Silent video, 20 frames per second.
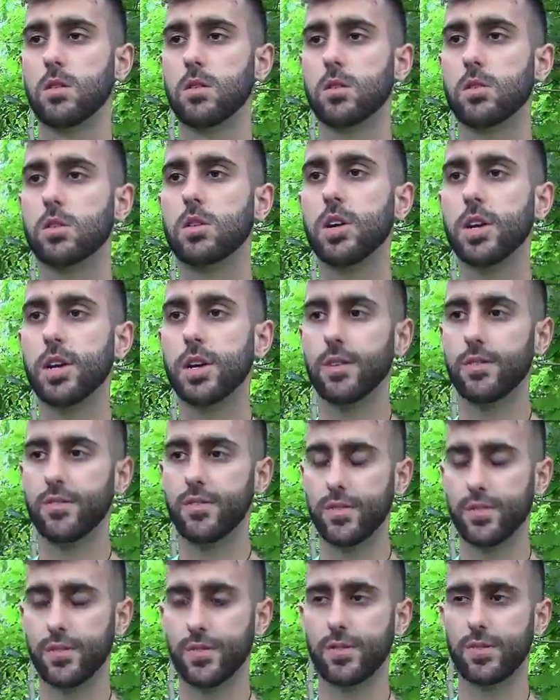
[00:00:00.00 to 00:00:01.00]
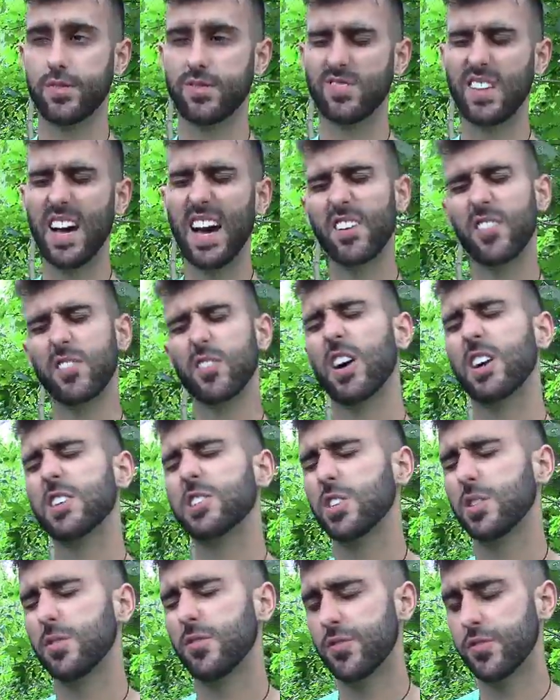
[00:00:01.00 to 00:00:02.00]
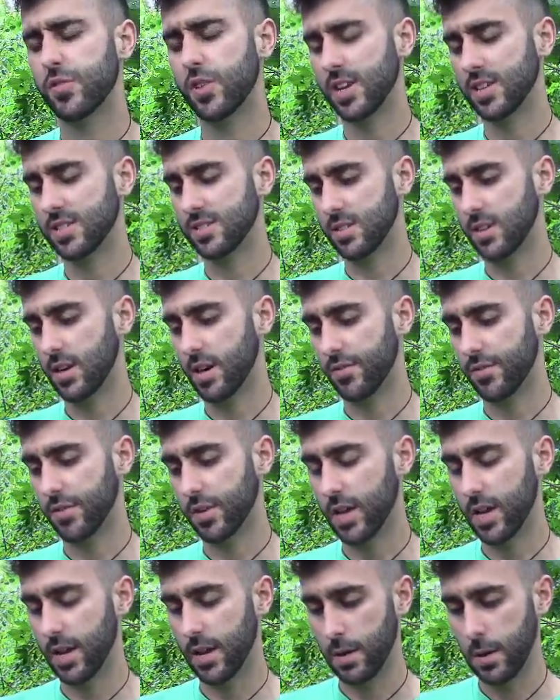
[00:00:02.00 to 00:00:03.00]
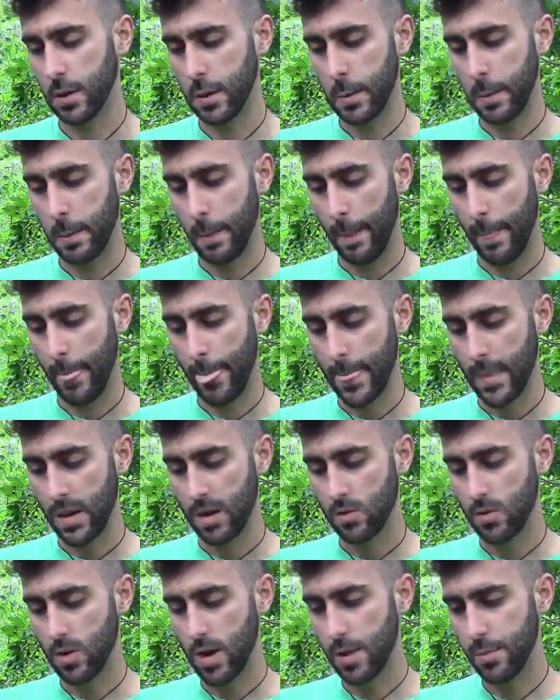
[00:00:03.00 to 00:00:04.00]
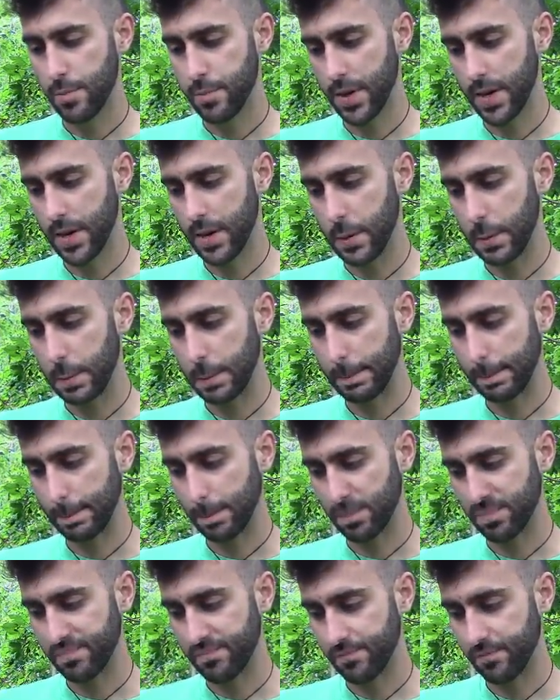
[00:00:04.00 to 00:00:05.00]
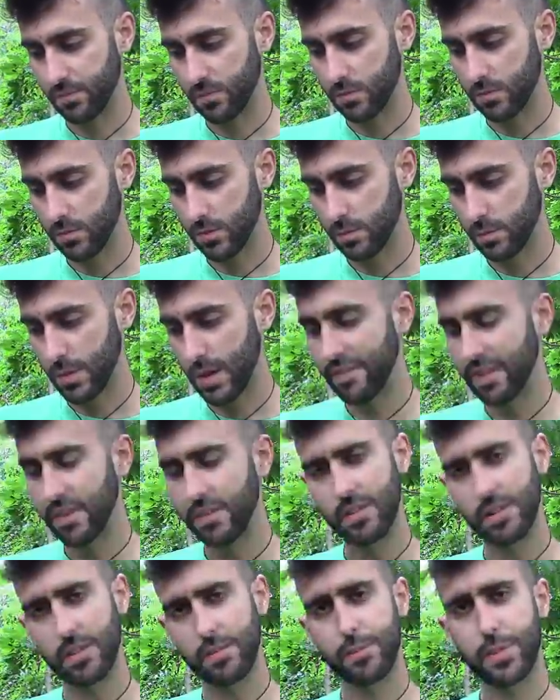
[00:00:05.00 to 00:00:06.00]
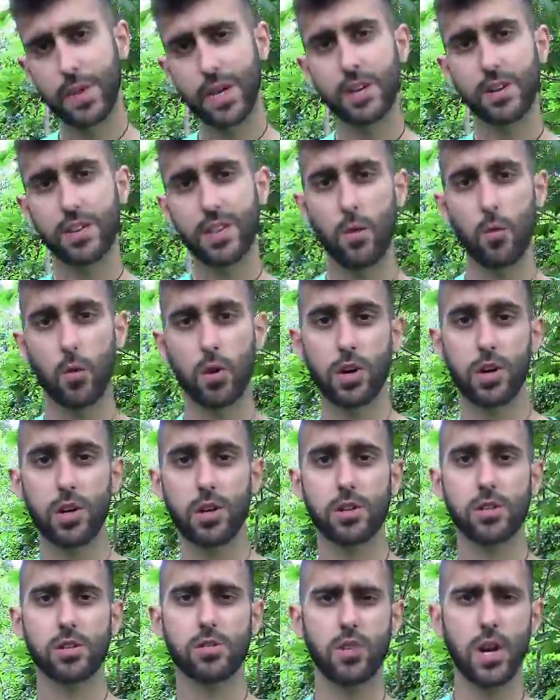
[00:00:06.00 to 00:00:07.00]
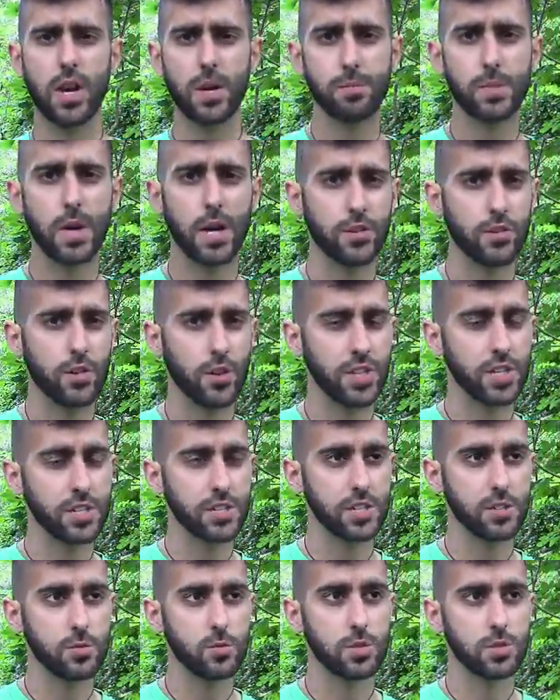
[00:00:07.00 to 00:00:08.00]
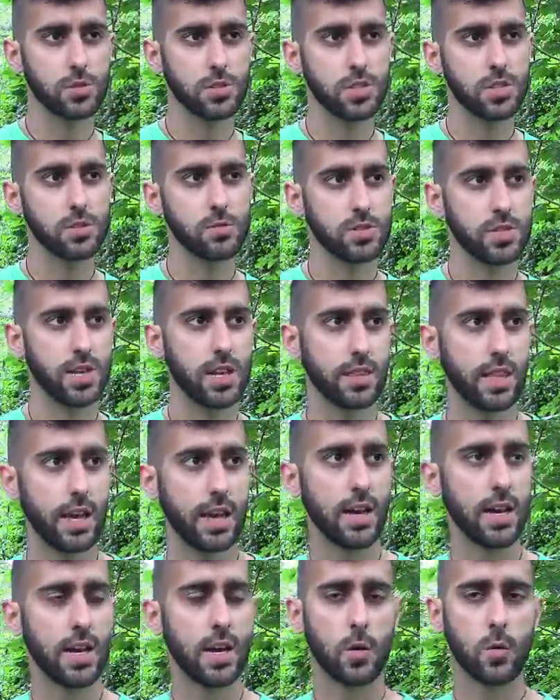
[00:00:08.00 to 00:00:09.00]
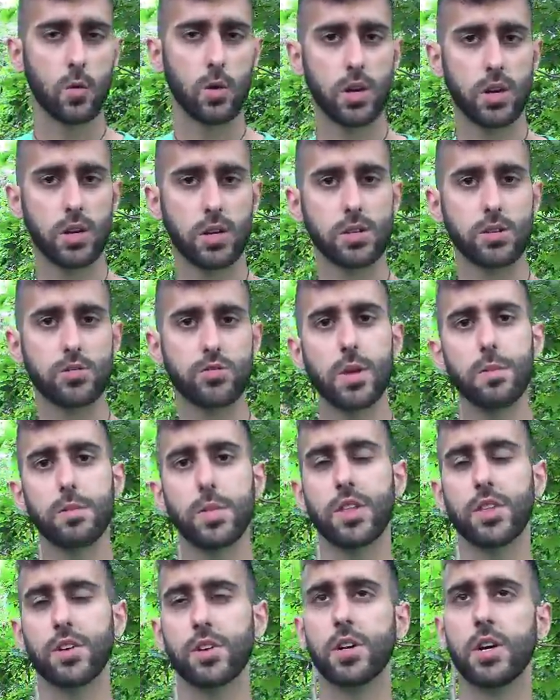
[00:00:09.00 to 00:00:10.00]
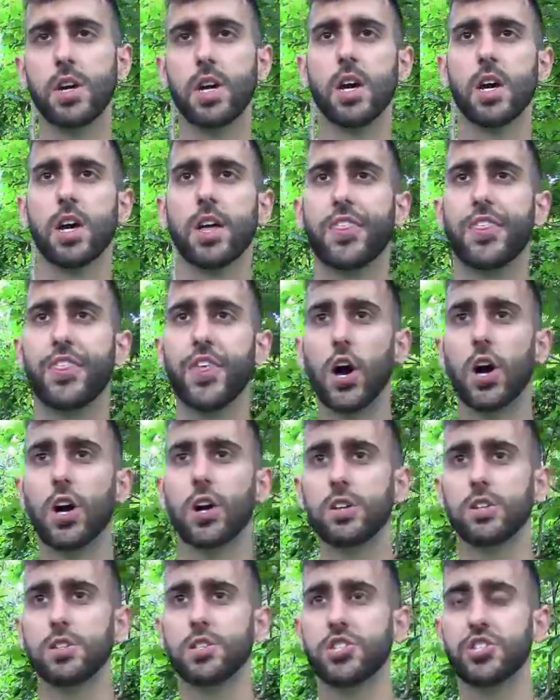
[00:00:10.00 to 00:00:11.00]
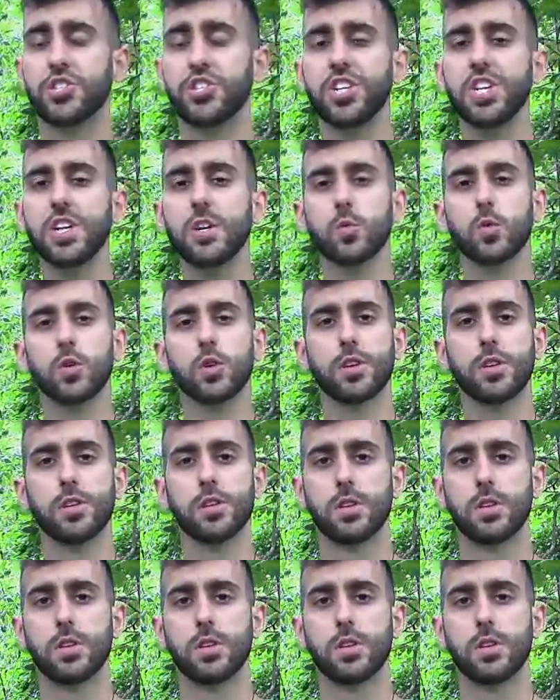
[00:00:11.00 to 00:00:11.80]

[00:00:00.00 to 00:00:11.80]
could have, I don't know how she phrased it, I forget, right? But maybe even bigger than what her grandmother, I think she was saying that, what her grandmother thought she would